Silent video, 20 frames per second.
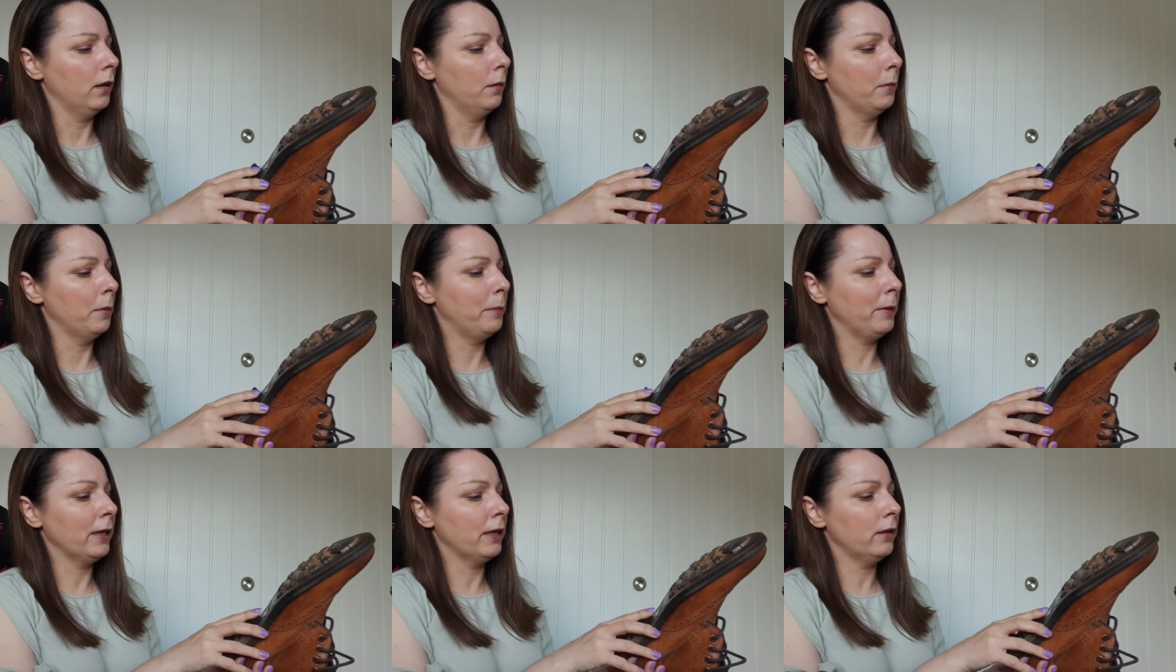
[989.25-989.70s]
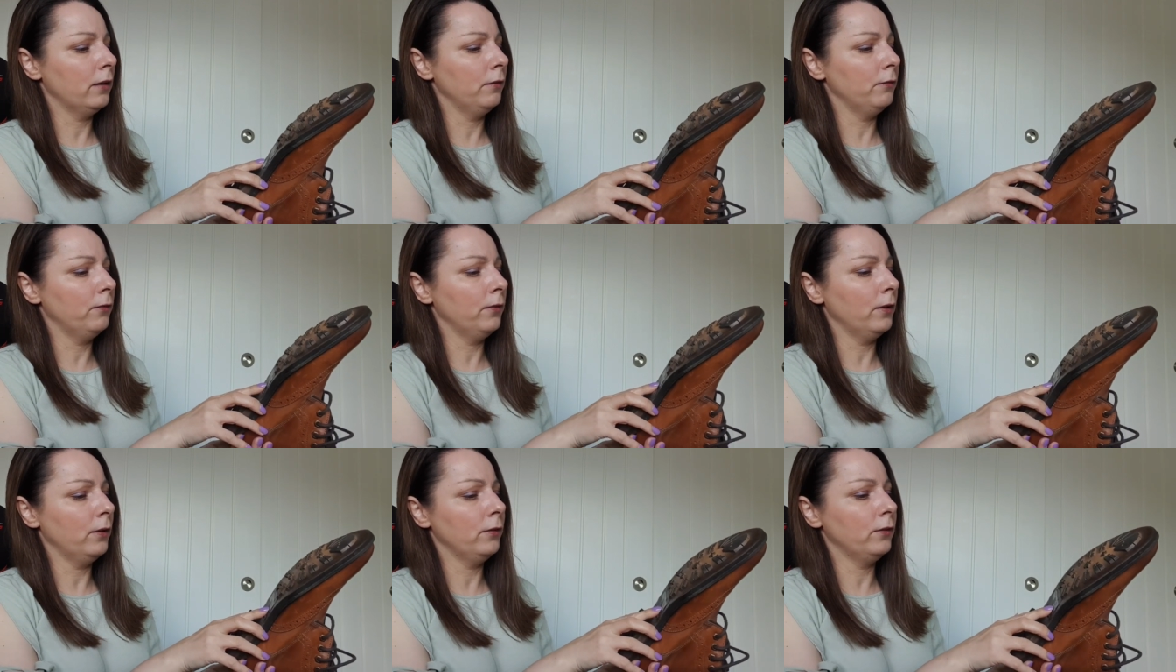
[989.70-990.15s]
I'm a bit
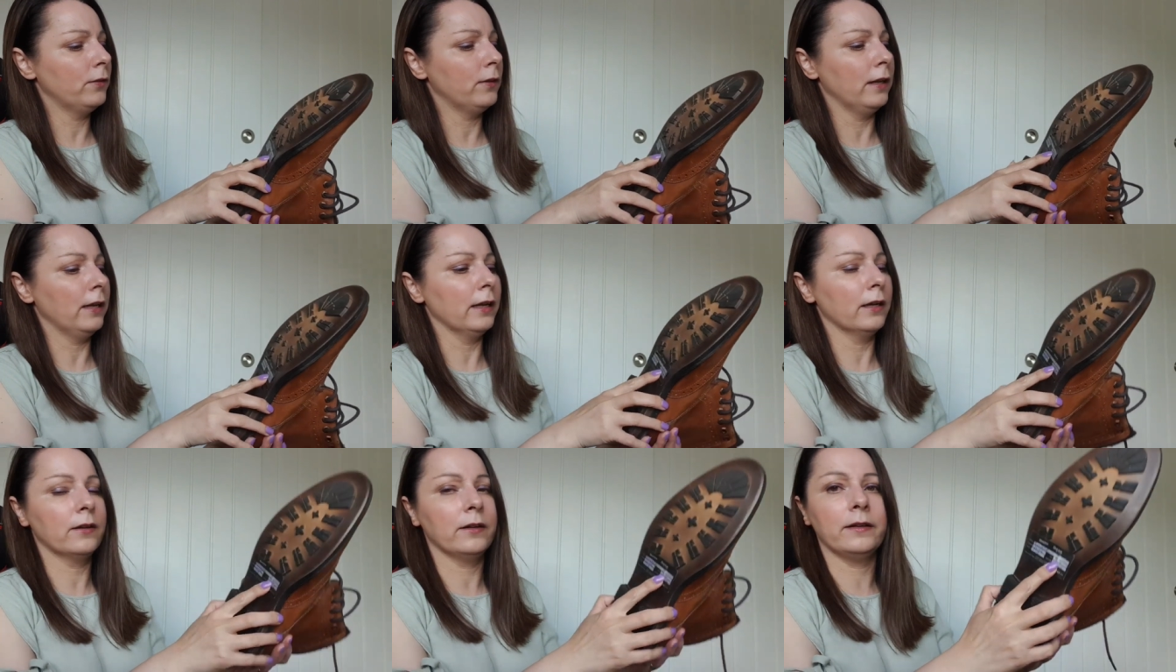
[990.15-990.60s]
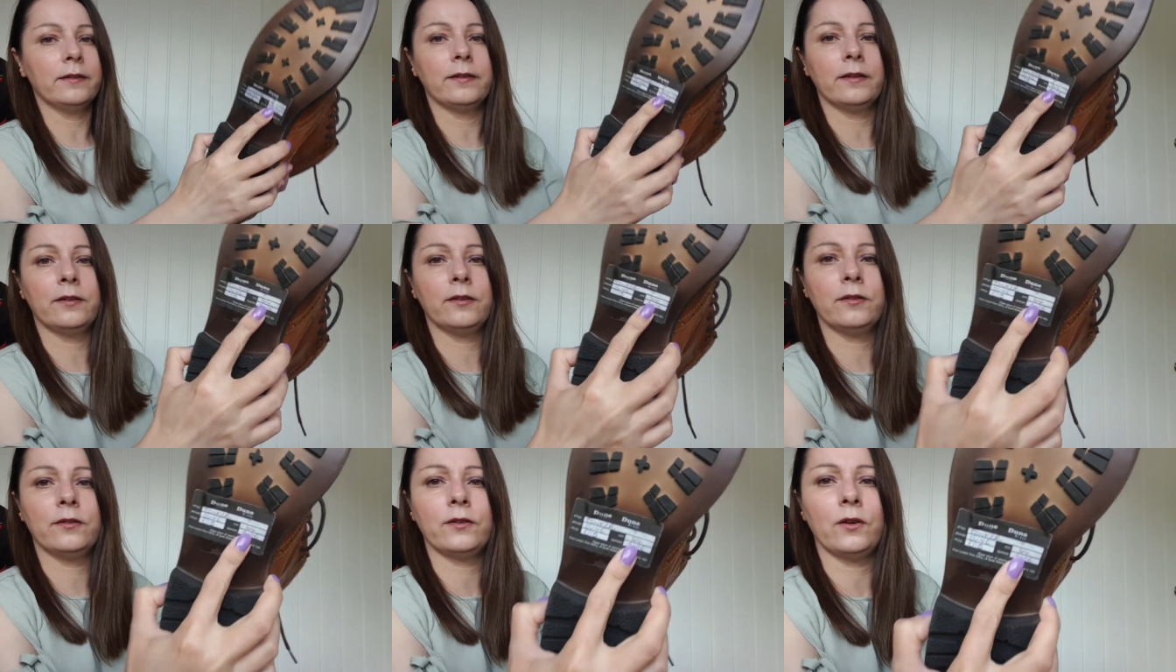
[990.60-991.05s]
confused here because it
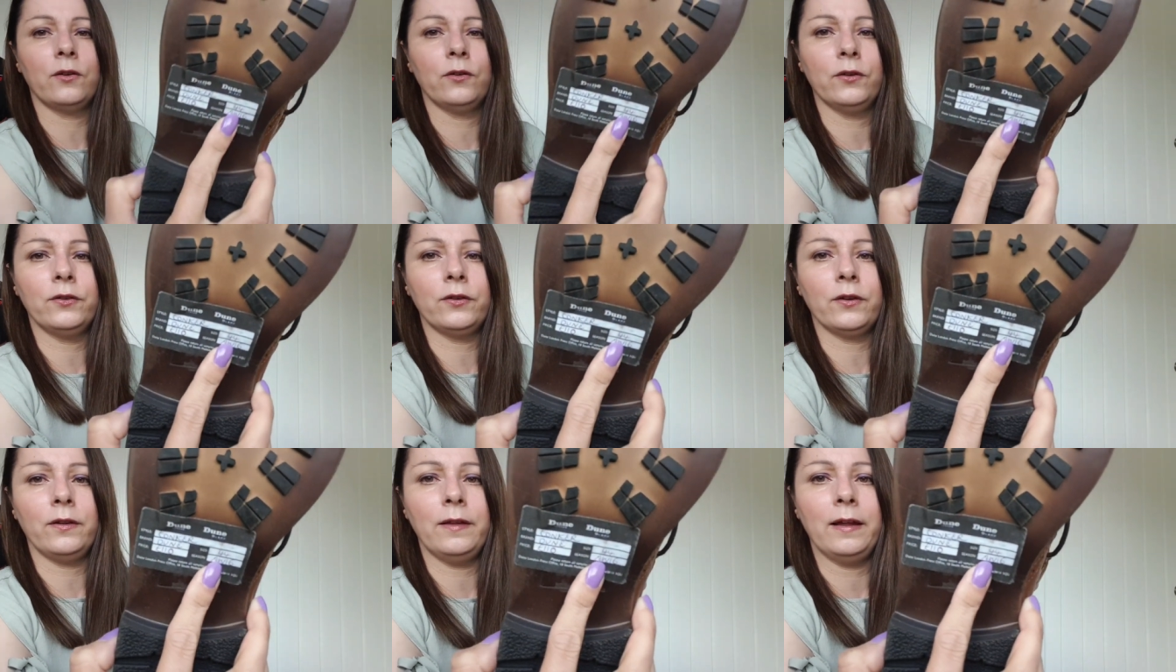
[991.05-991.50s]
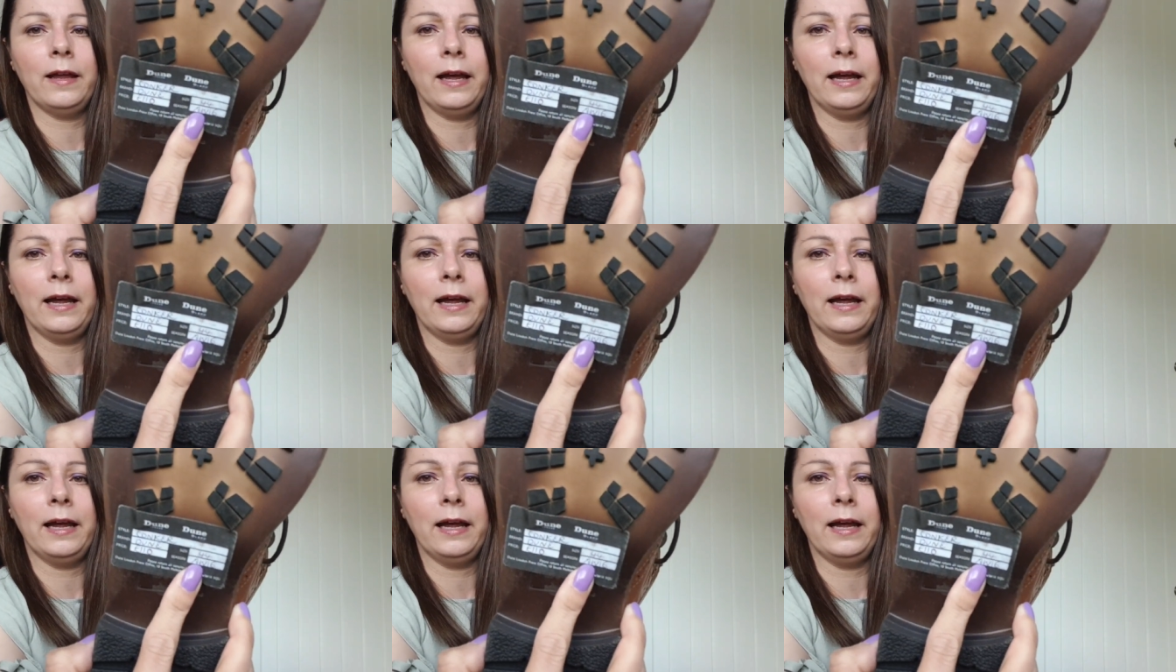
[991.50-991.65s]
says the size on